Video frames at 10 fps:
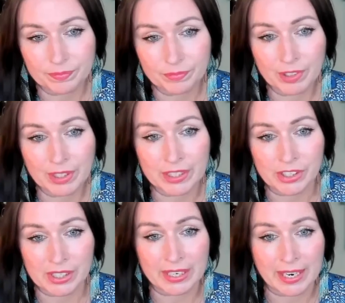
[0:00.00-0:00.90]
Really
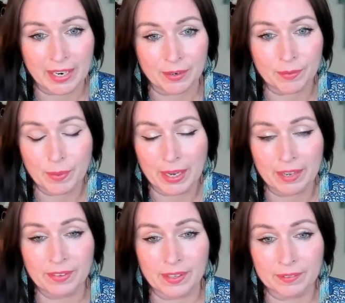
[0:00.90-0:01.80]
just allow
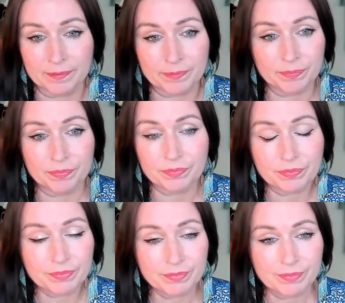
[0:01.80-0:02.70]
whatever's
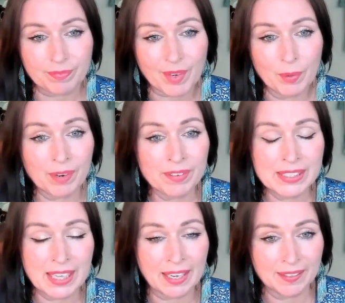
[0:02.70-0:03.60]

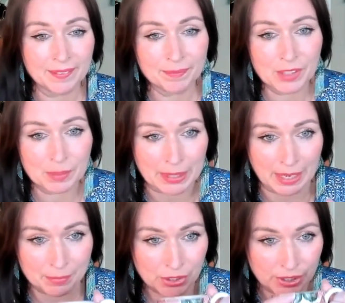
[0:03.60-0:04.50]
there to be
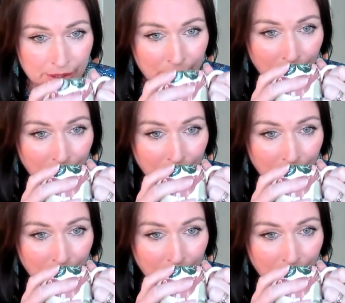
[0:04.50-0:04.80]
captured.